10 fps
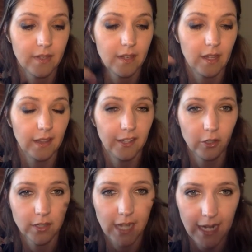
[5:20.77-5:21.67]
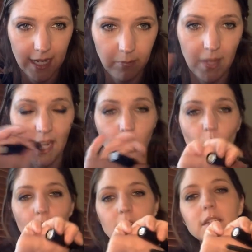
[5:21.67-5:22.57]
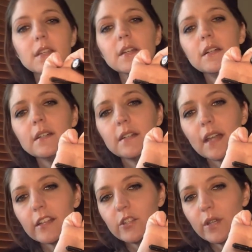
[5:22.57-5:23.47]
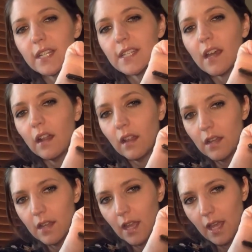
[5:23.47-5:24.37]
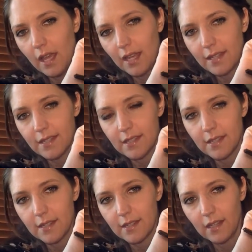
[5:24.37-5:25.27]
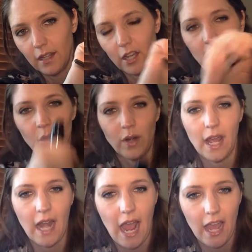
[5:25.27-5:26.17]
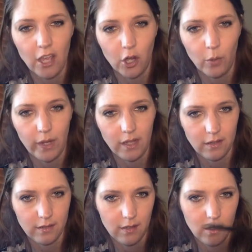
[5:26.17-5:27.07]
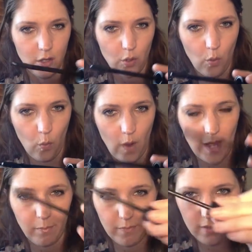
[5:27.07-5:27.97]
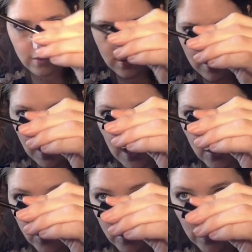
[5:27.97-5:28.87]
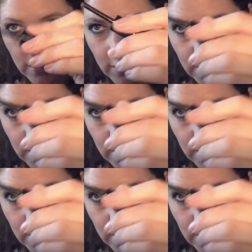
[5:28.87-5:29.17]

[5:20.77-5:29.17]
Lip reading: a little tiny mini wand, as you can tell. It's silicone, and I always wipe the edges